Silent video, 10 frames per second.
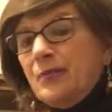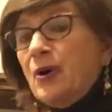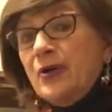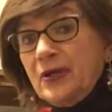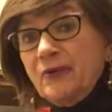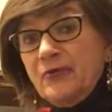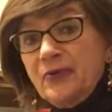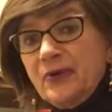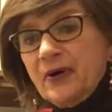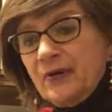party, if
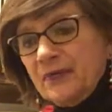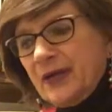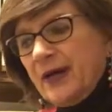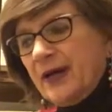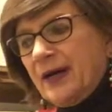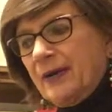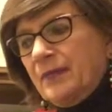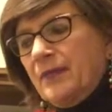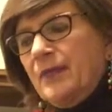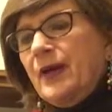you will.
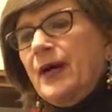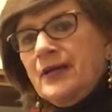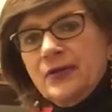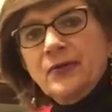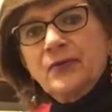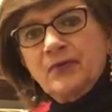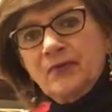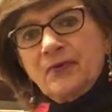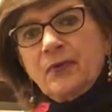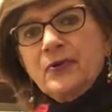I do
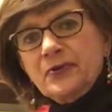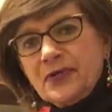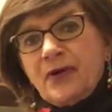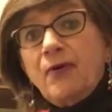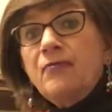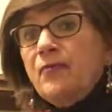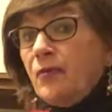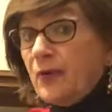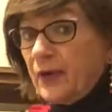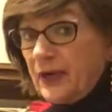for yourself
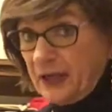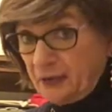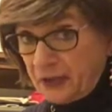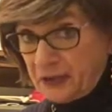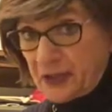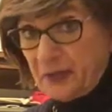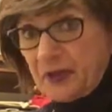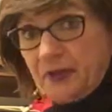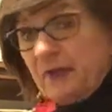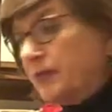or anyone who's
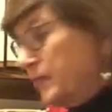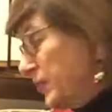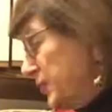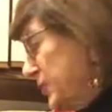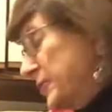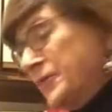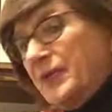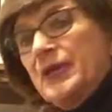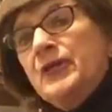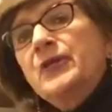coming over. Please
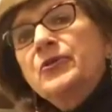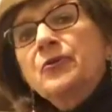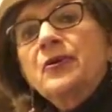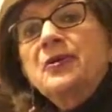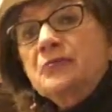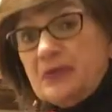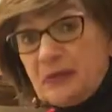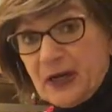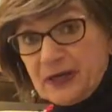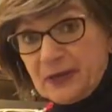enjoy these
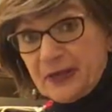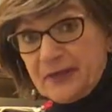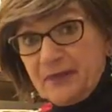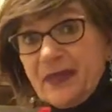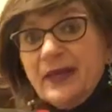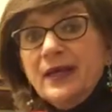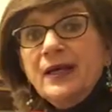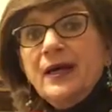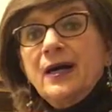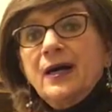responsibly.
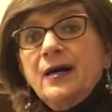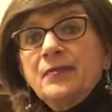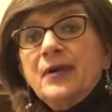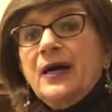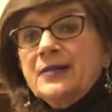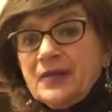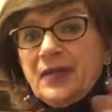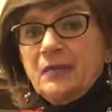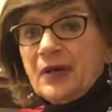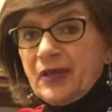I
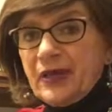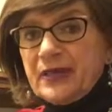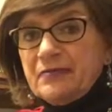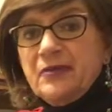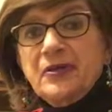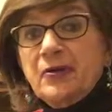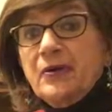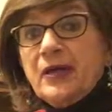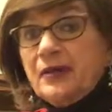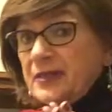said it in my last video,
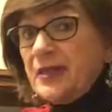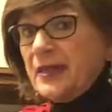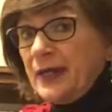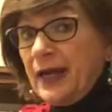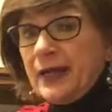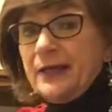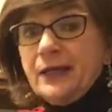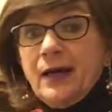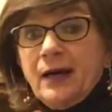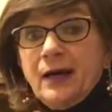and I'll say it again.
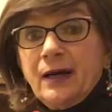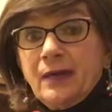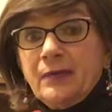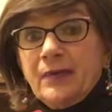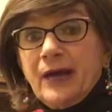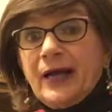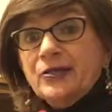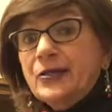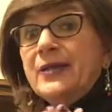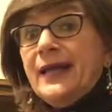I
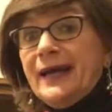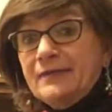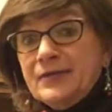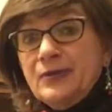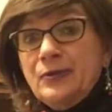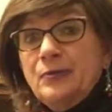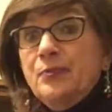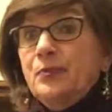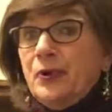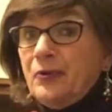shouldn't have to,
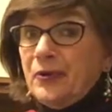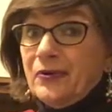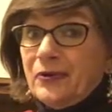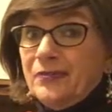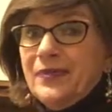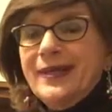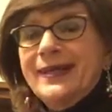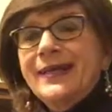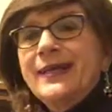but we all know.